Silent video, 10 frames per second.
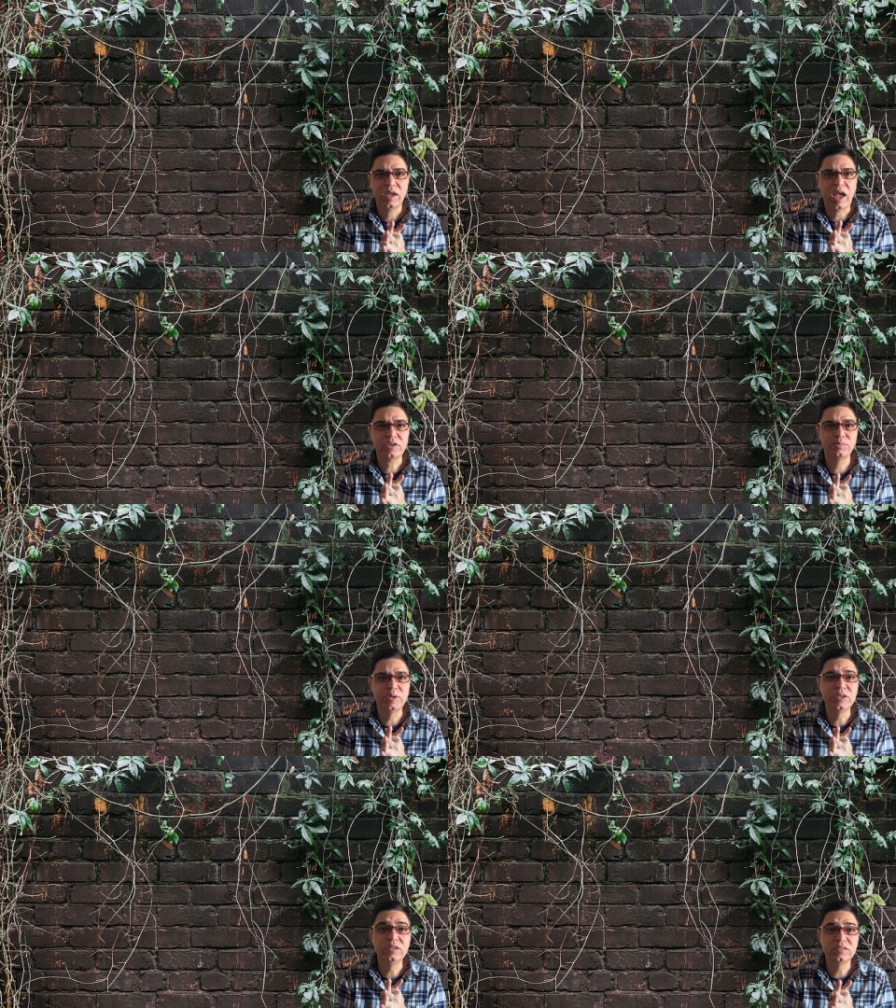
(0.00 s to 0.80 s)

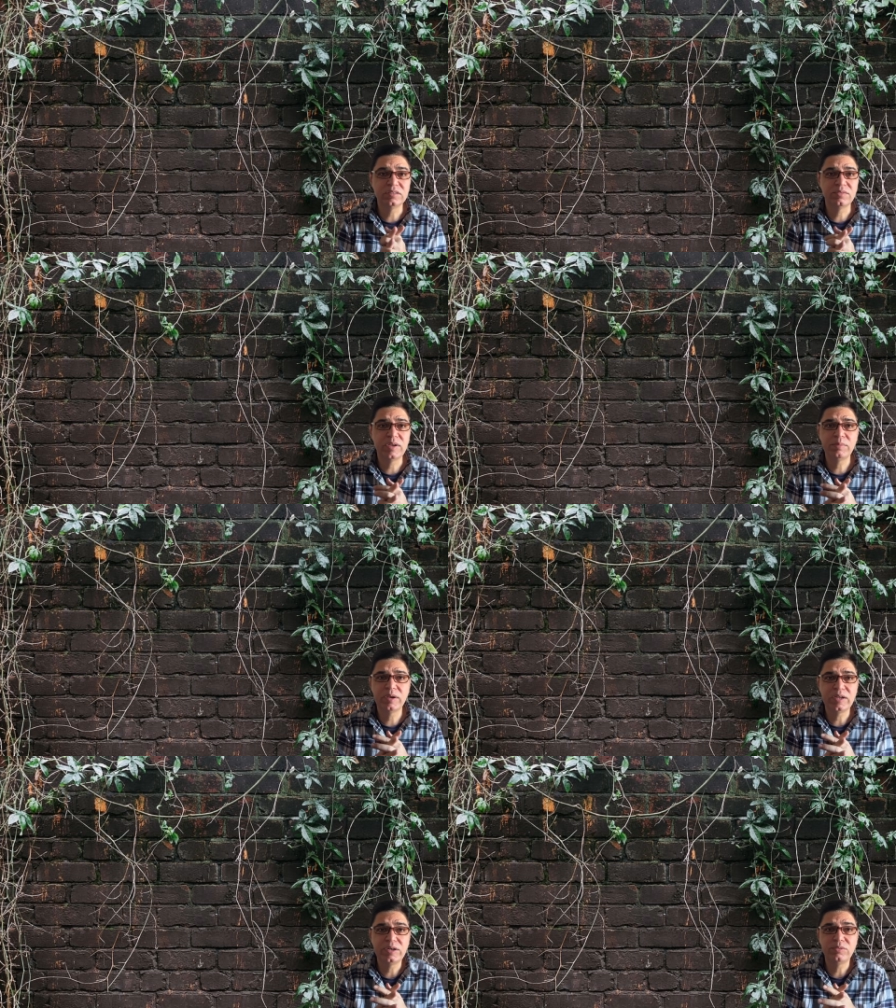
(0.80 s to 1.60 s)
expertise is
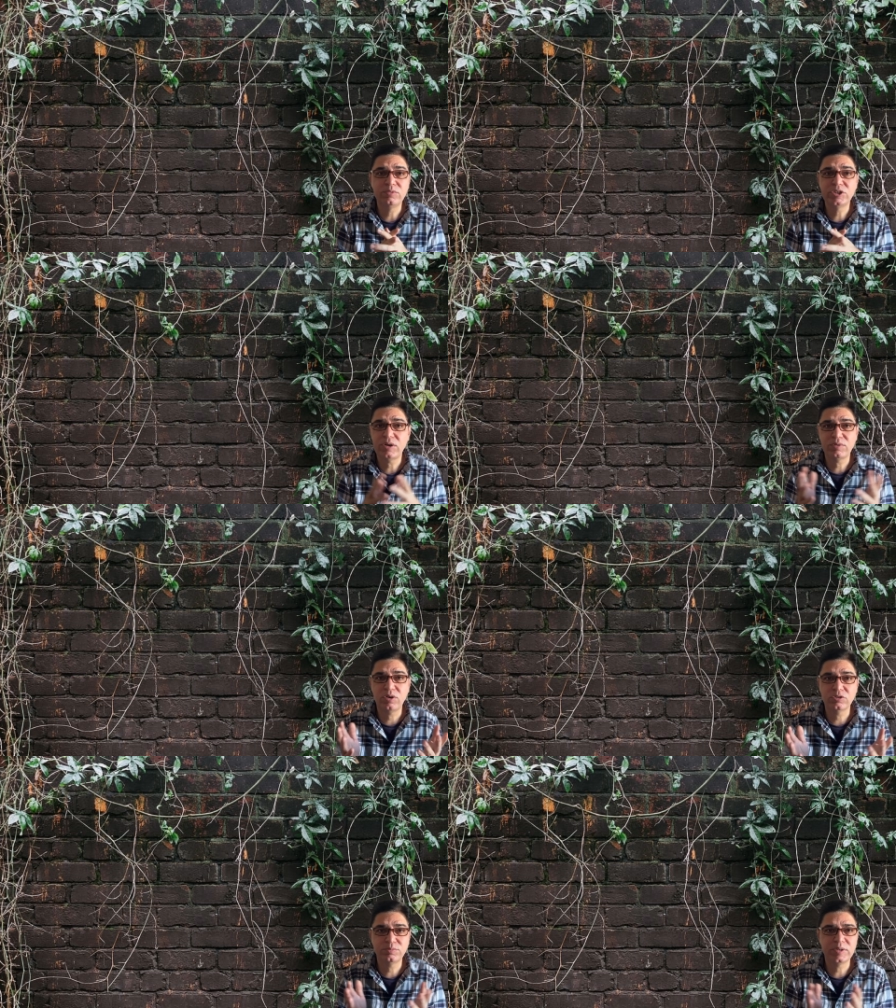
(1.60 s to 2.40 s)
available in whichever
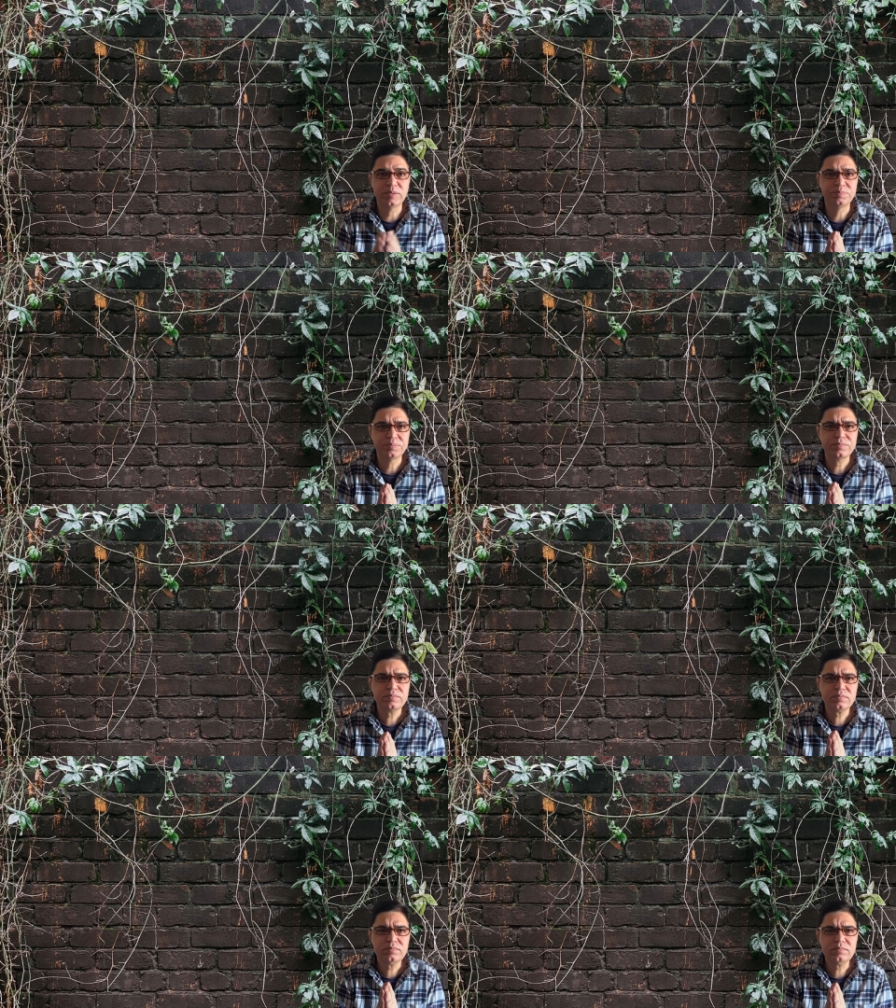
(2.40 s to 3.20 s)
hospital.
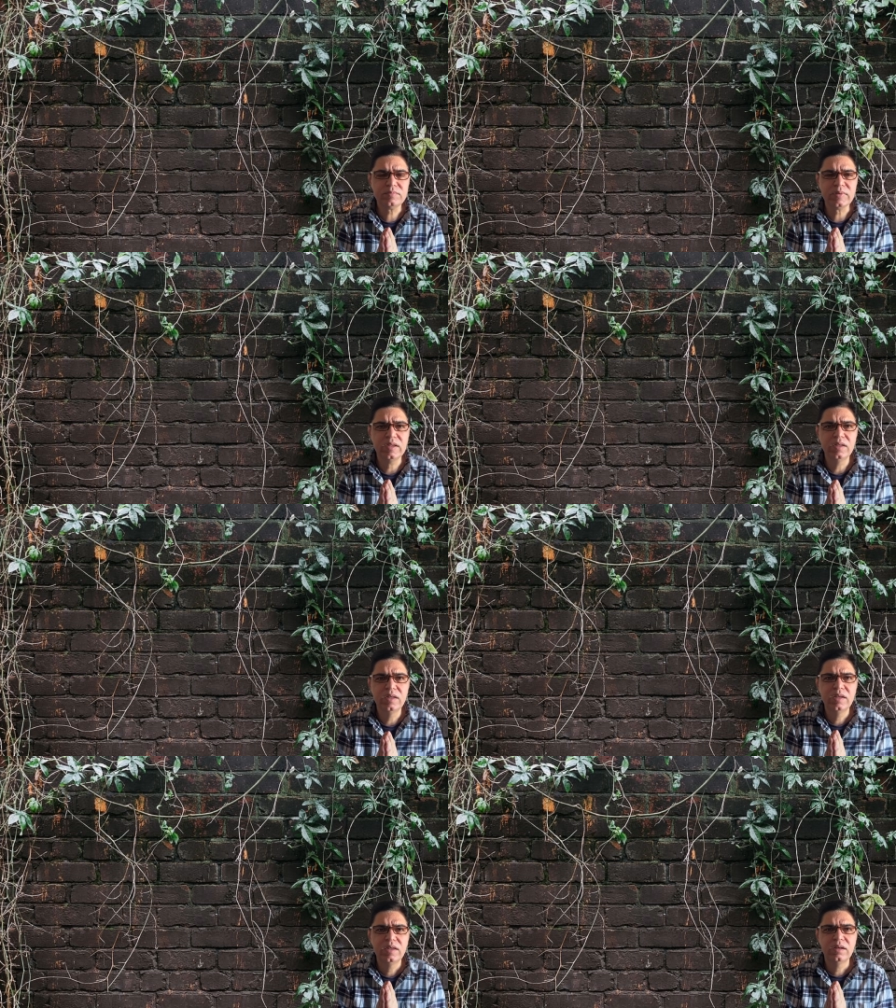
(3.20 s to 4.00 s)

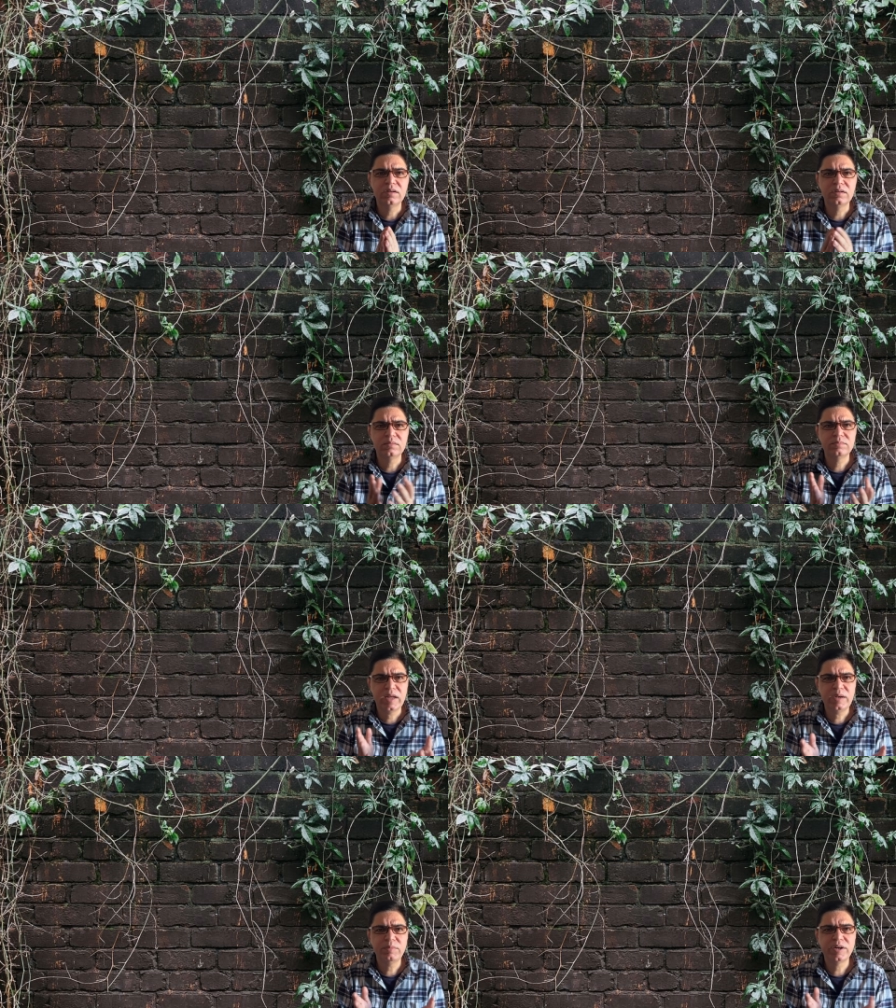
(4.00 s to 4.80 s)

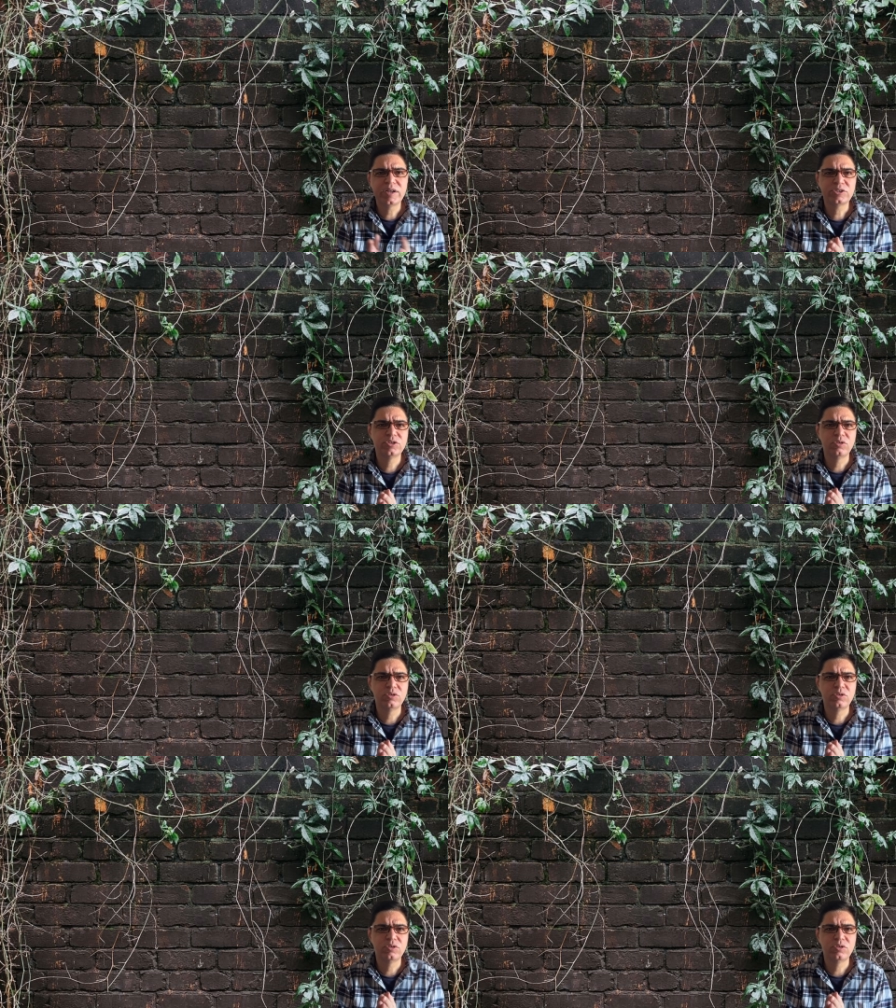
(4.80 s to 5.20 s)
Enema reduction